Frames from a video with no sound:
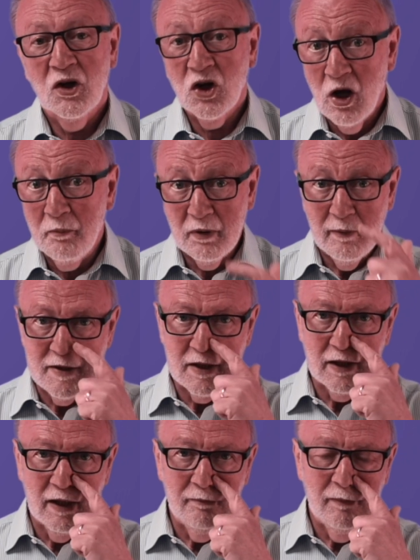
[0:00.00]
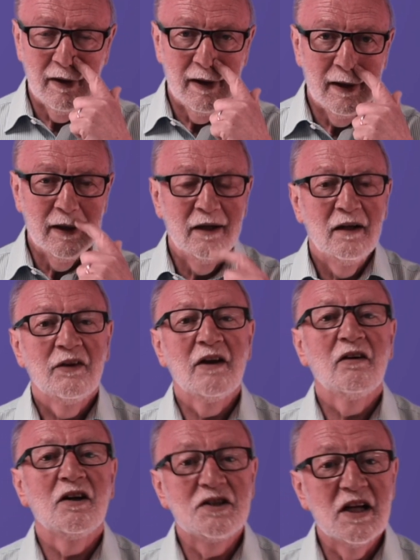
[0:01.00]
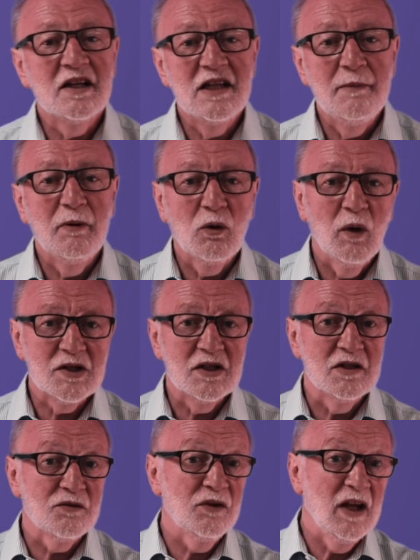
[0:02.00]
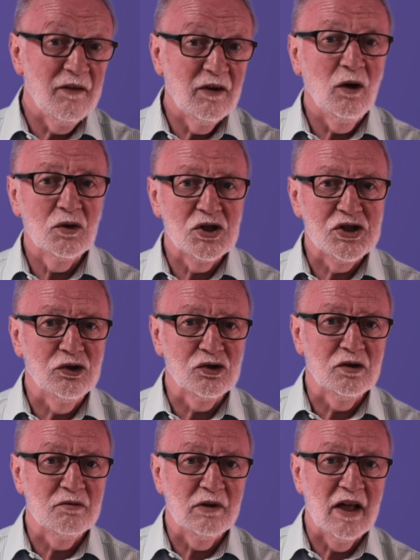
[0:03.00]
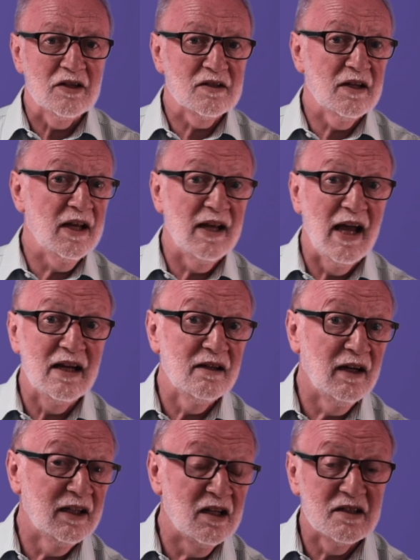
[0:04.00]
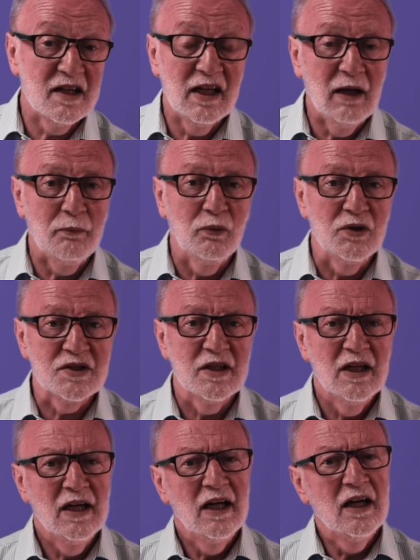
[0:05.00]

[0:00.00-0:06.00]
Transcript: Complementing them, there are dig deeper questions for even older children, let's say 8, 9 and 10 upwards,